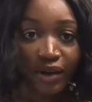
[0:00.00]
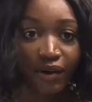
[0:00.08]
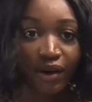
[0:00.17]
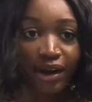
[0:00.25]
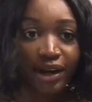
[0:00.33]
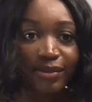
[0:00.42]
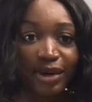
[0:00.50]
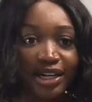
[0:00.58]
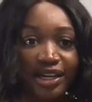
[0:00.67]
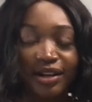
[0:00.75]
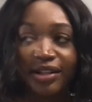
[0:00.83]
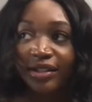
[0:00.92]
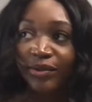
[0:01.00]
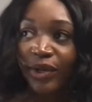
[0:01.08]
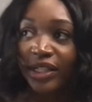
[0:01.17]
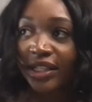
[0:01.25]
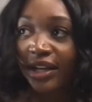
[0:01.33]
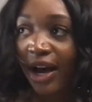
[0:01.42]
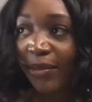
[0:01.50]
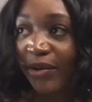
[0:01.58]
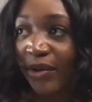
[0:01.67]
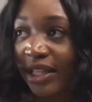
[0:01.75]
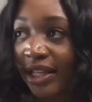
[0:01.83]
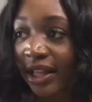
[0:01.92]
Okay, anybody else wants to comment
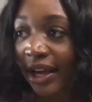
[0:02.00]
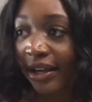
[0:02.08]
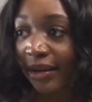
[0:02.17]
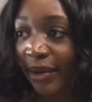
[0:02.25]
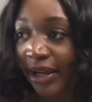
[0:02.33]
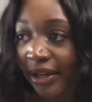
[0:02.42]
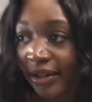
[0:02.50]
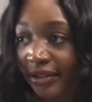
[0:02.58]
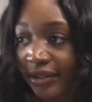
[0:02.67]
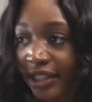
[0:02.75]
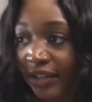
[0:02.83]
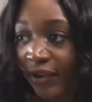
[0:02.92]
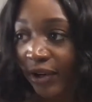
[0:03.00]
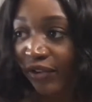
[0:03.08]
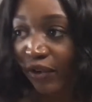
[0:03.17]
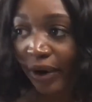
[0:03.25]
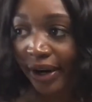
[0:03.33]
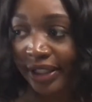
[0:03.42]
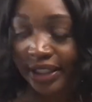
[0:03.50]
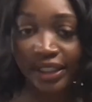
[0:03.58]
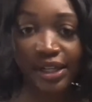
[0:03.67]
what they like about what they voted for?